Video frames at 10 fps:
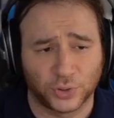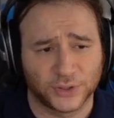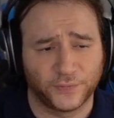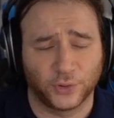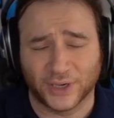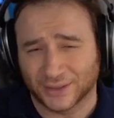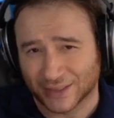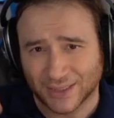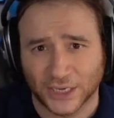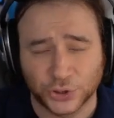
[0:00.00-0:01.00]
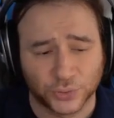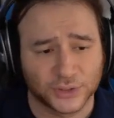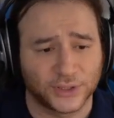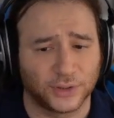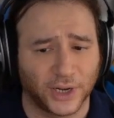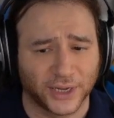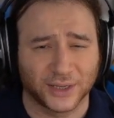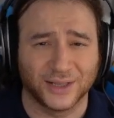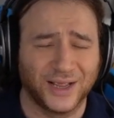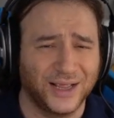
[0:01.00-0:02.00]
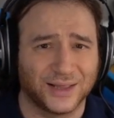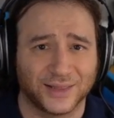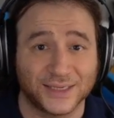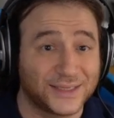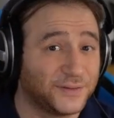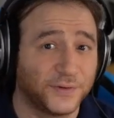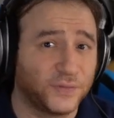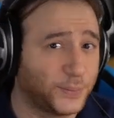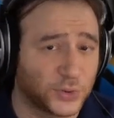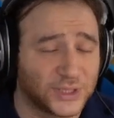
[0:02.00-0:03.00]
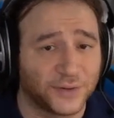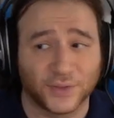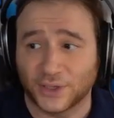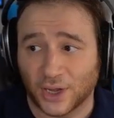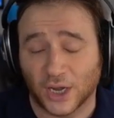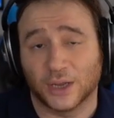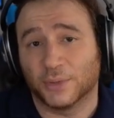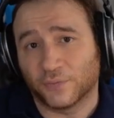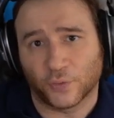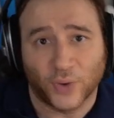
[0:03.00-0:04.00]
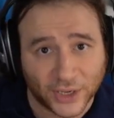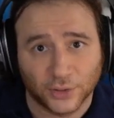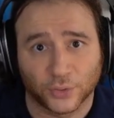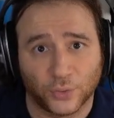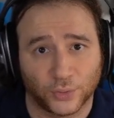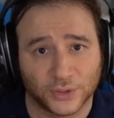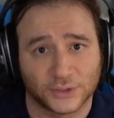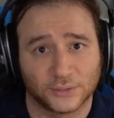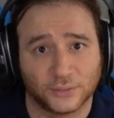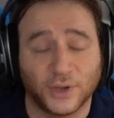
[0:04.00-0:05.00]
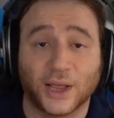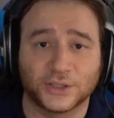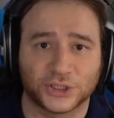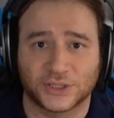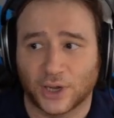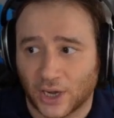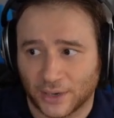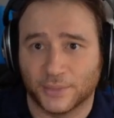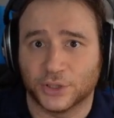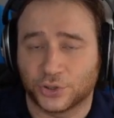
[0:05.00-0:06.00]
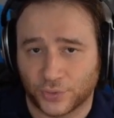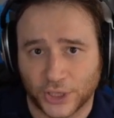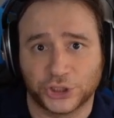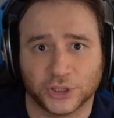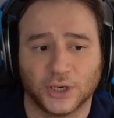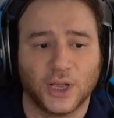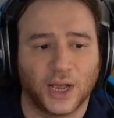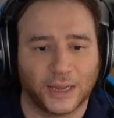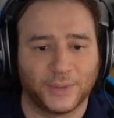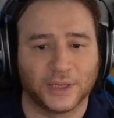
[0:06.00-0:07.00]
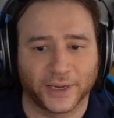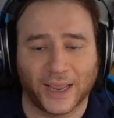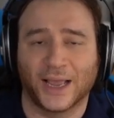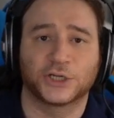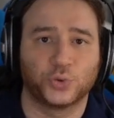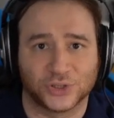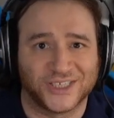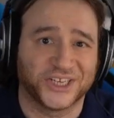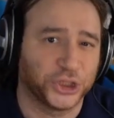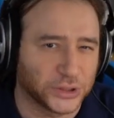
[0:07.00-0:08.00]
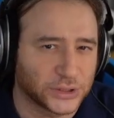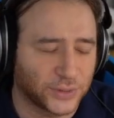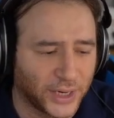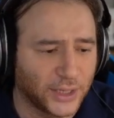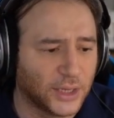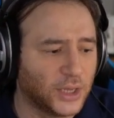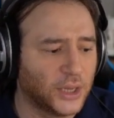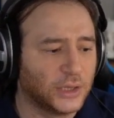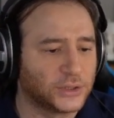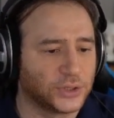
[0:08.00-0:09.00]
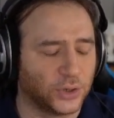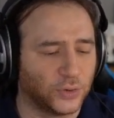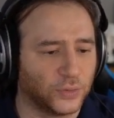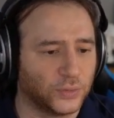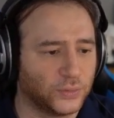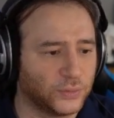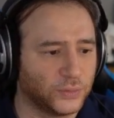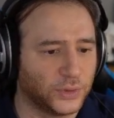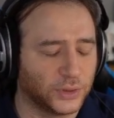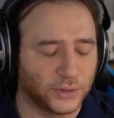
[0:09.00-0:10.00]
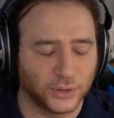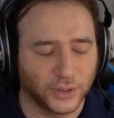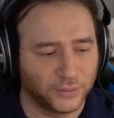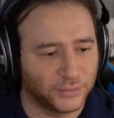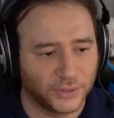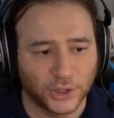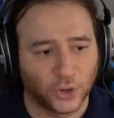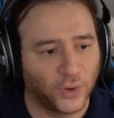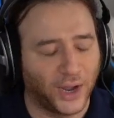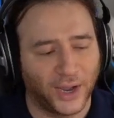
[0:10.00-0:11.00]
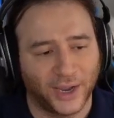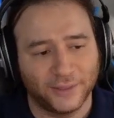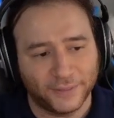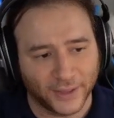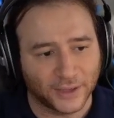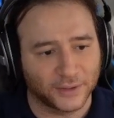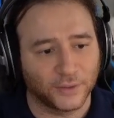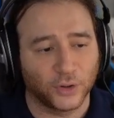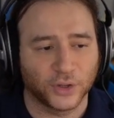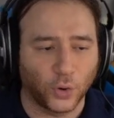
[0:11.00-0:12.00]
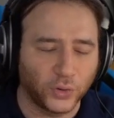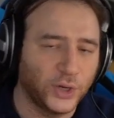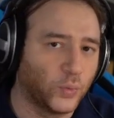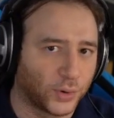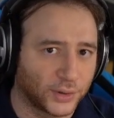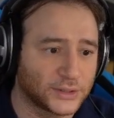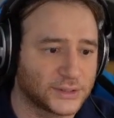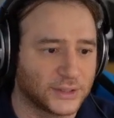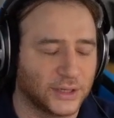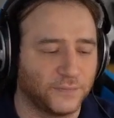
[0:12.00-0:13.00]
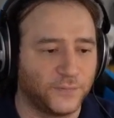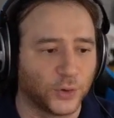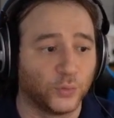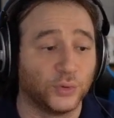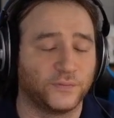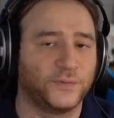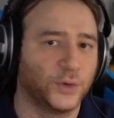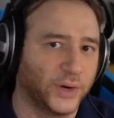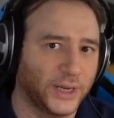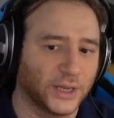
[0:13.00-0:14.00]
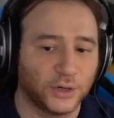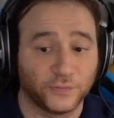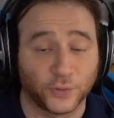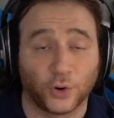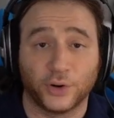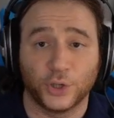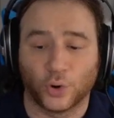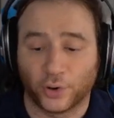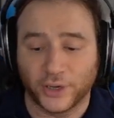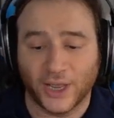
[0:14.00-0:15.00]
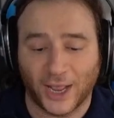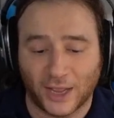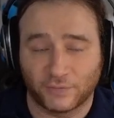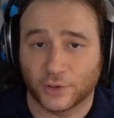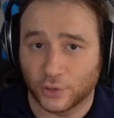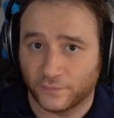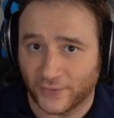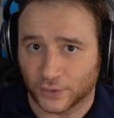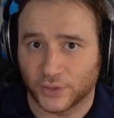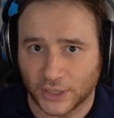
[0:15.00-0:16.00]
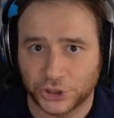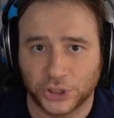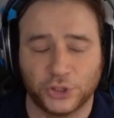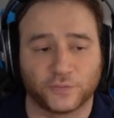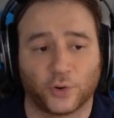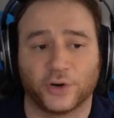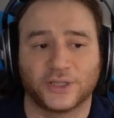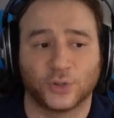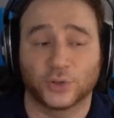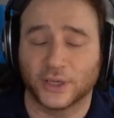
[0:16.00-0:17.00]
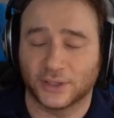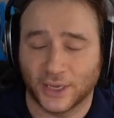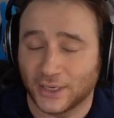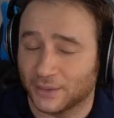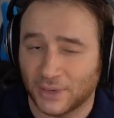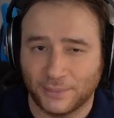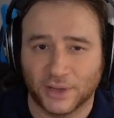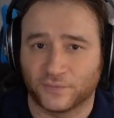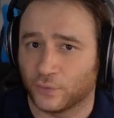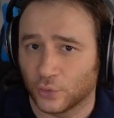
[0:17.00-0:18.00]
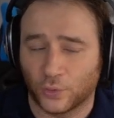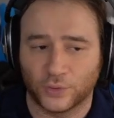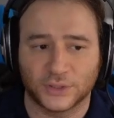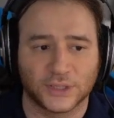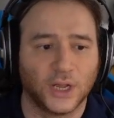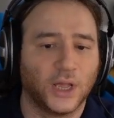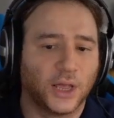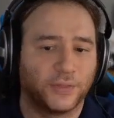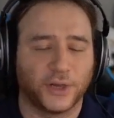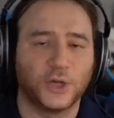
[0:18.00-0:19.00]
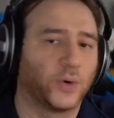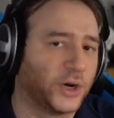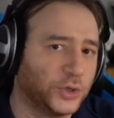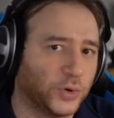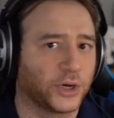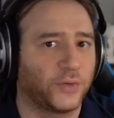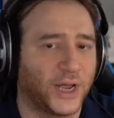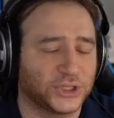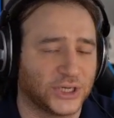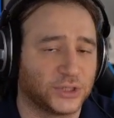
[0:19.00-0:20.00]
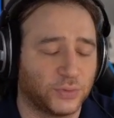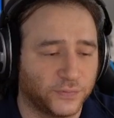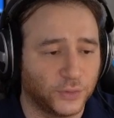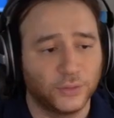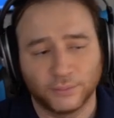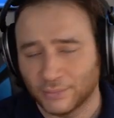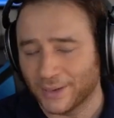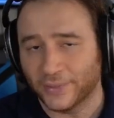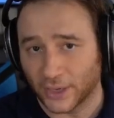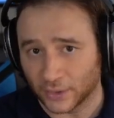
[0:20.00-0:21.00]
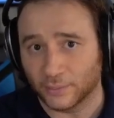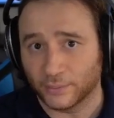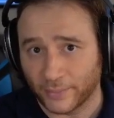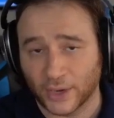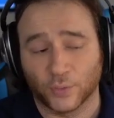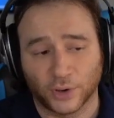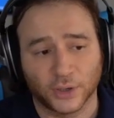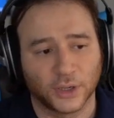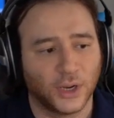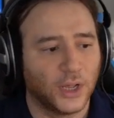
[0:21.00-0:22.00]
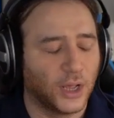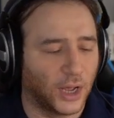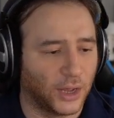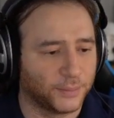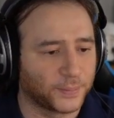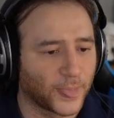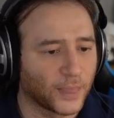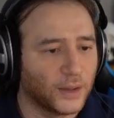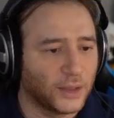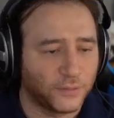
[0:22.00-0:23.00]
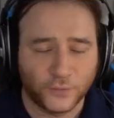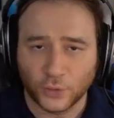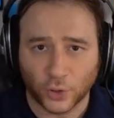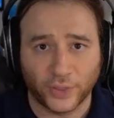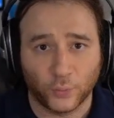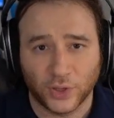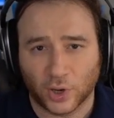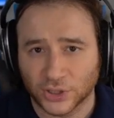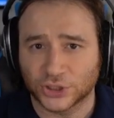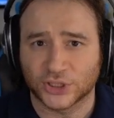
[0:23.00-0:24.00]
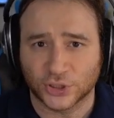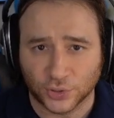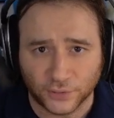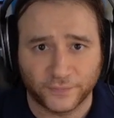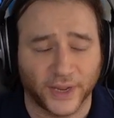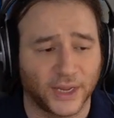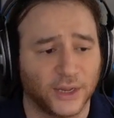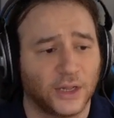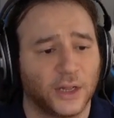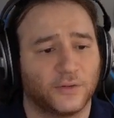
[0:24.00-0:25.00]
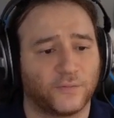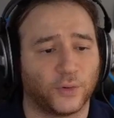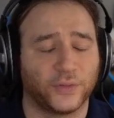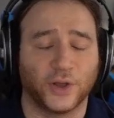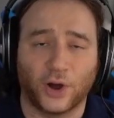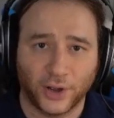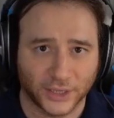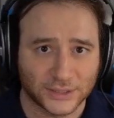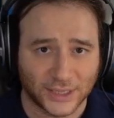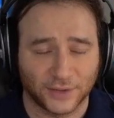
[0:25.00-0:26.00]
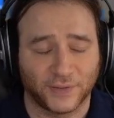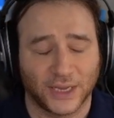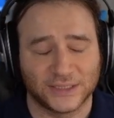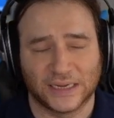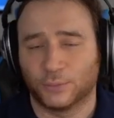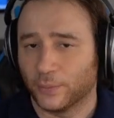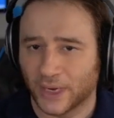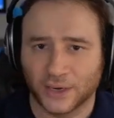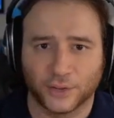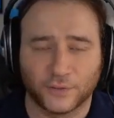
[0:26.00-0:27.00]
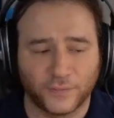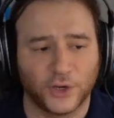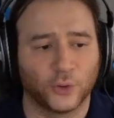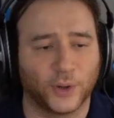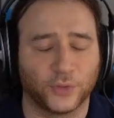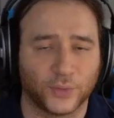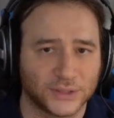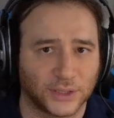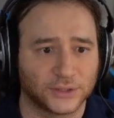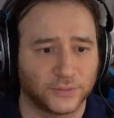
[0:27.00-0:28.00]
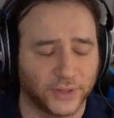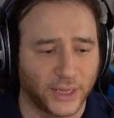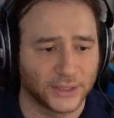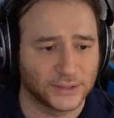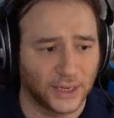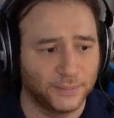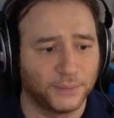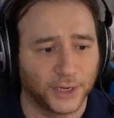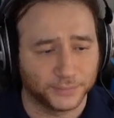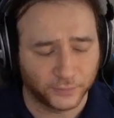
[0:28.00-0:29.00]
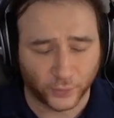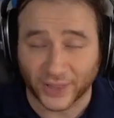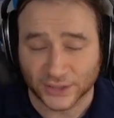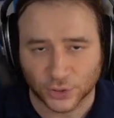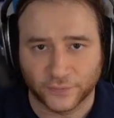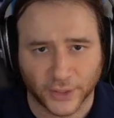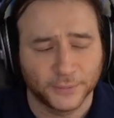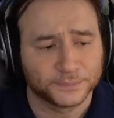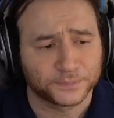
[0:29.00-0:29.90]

if you look at the schedules, they're like less than fifty percent of the time of a regular course, not just time and duration. I mean like actual sessions, right? So, you know, I think it only works if you're reviewing and if you're, you already have a good foundation, you've already took it, taken maybe a full course, and then you want to do a crash as a review. Maybe that may work. Um, if you know that we launched a survey for the August A F K exam, we'll make another video about the results for that exam, but for that survey.